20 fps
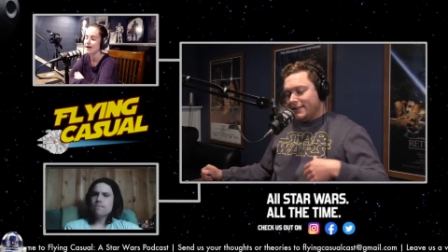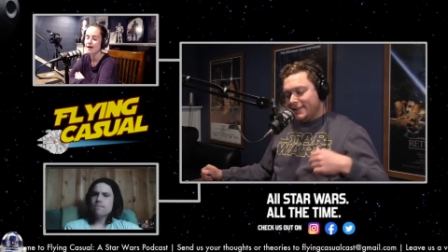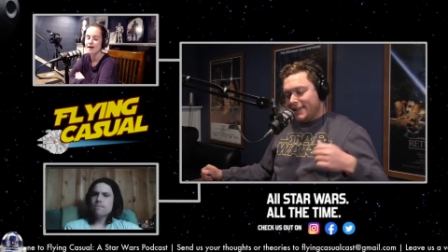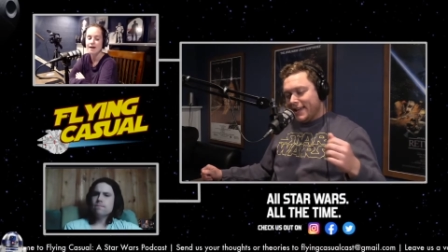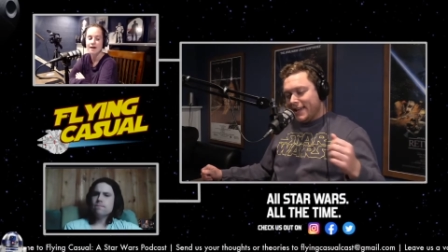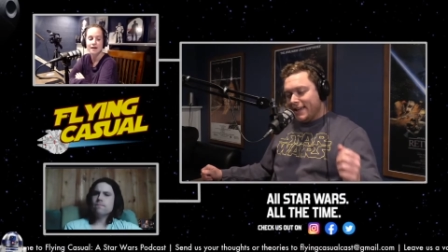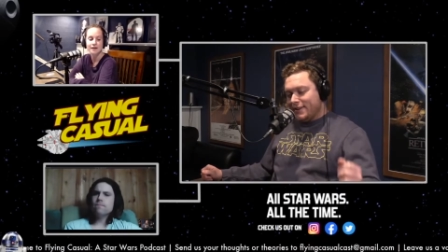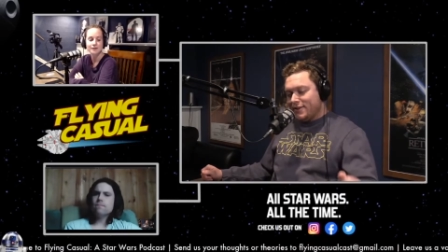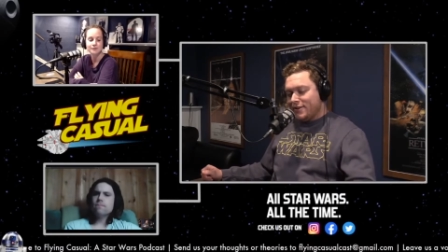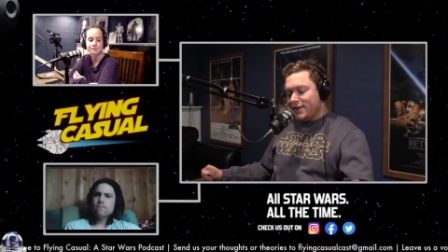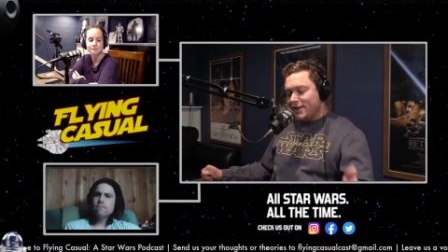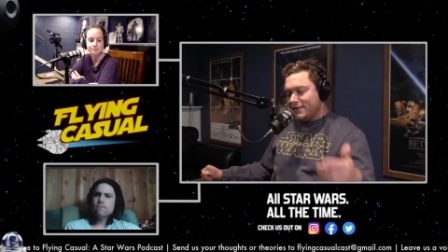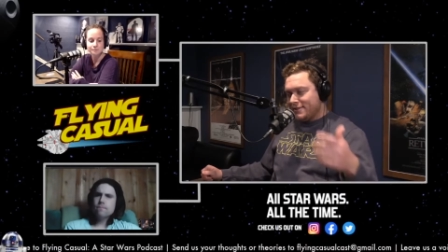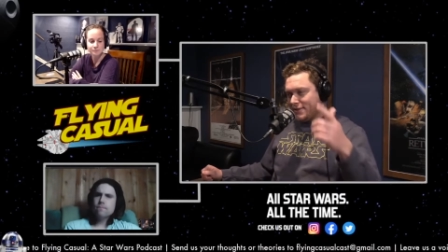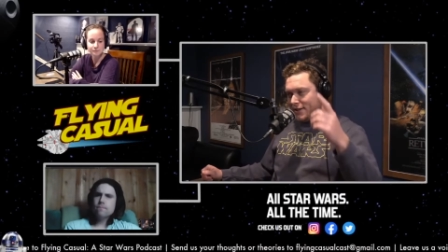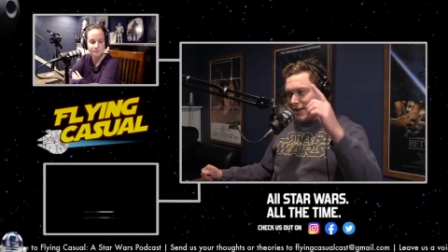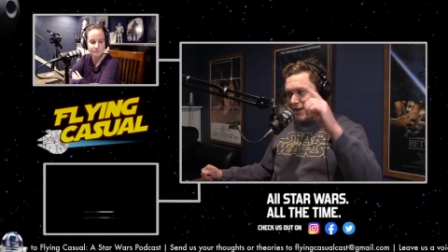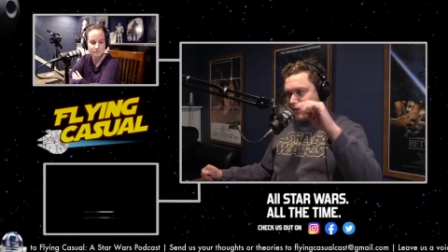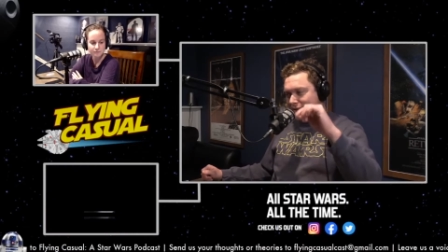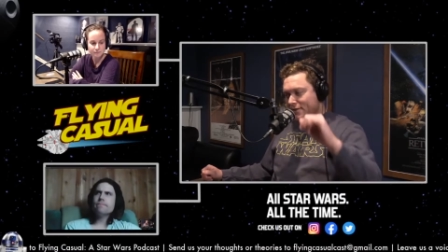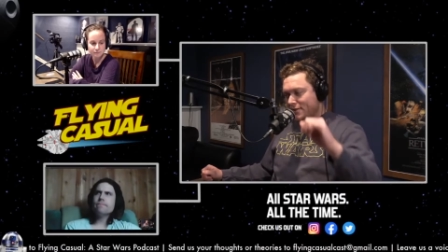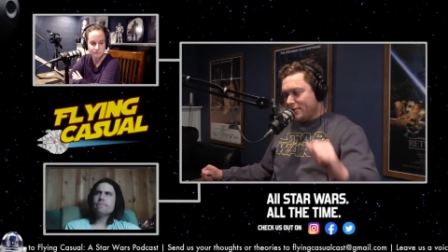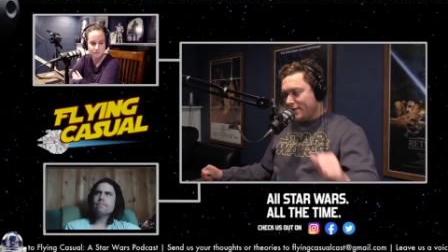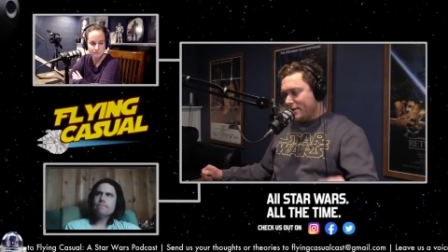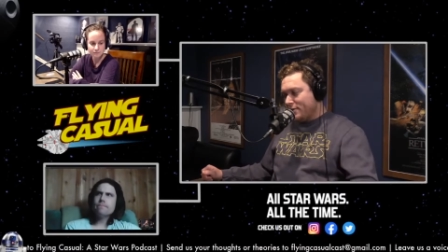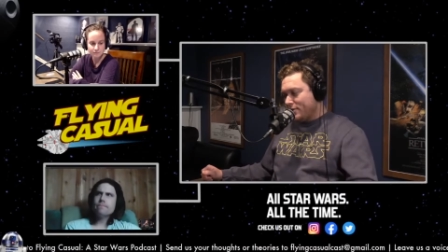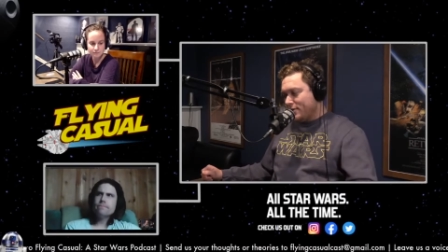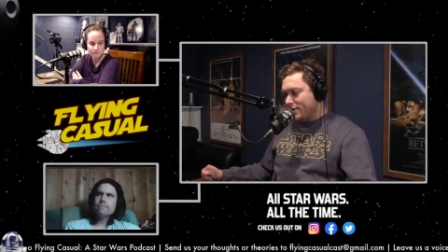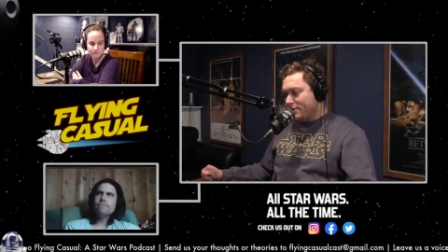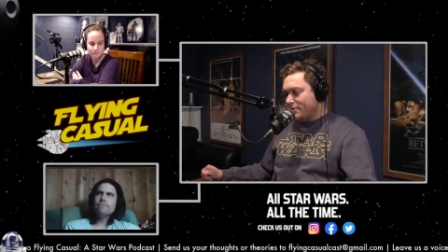Yeah, no, I saw
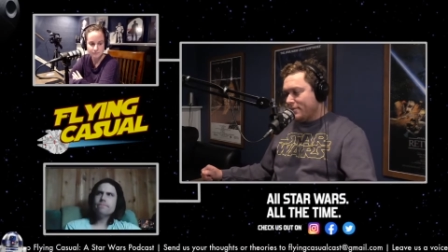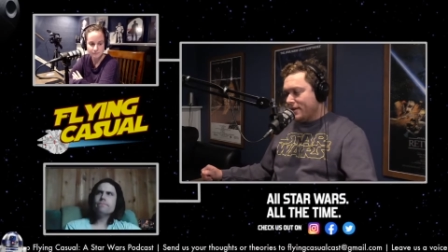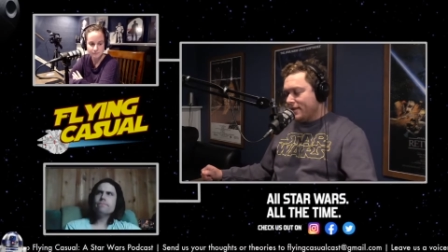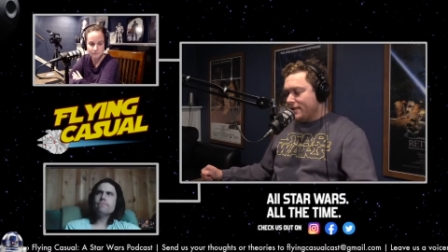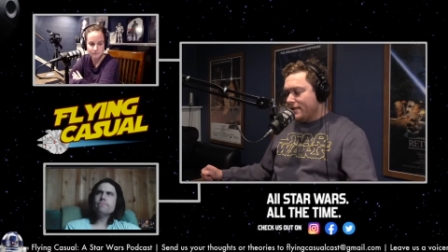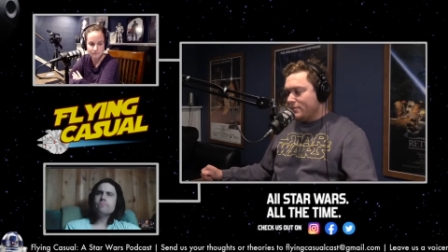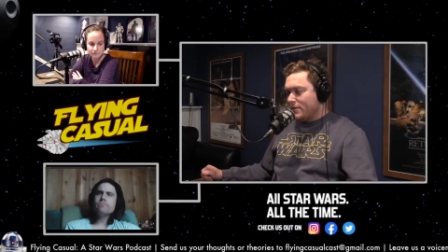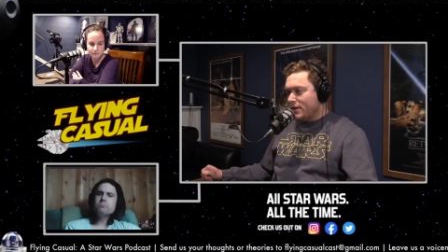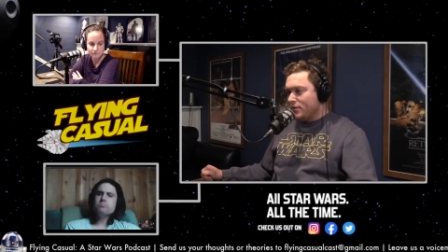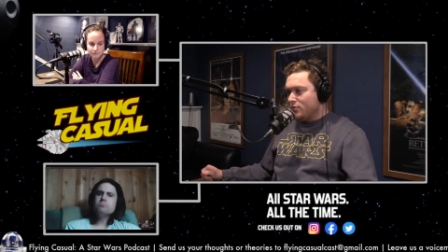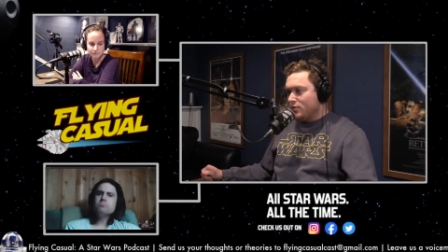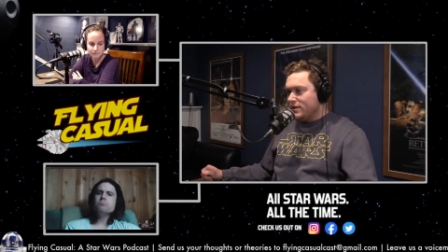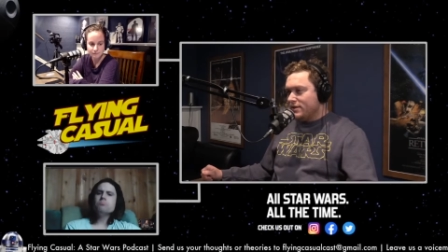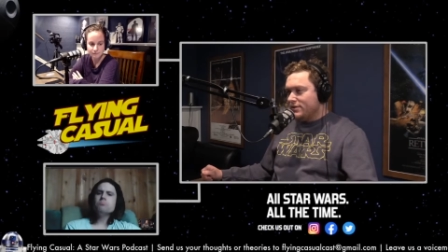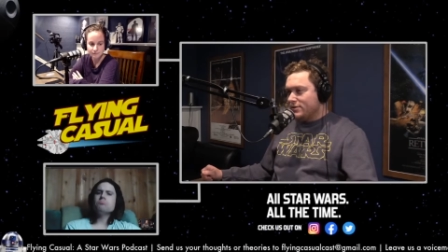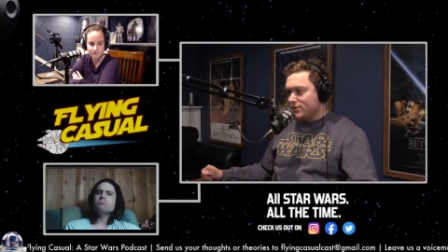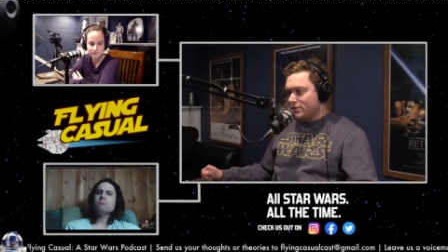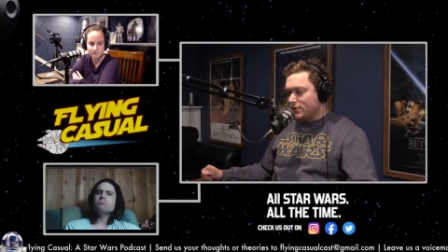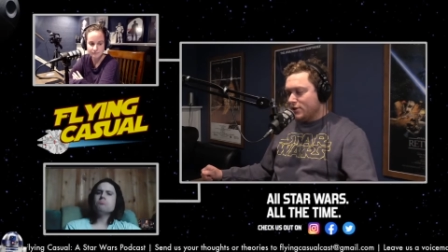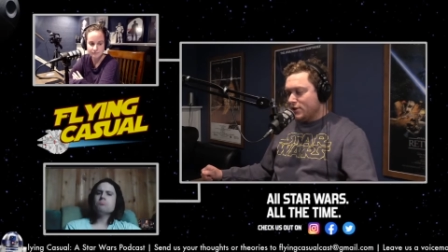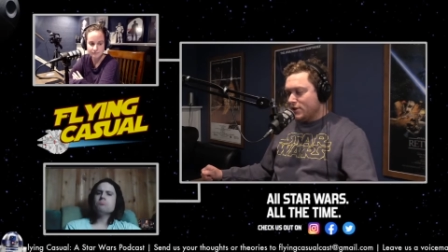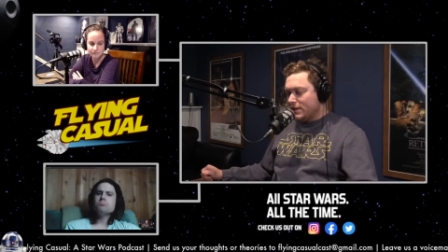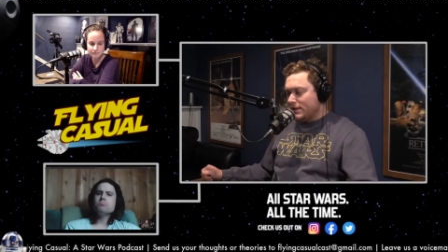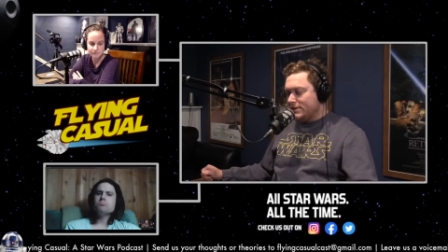that one in my research.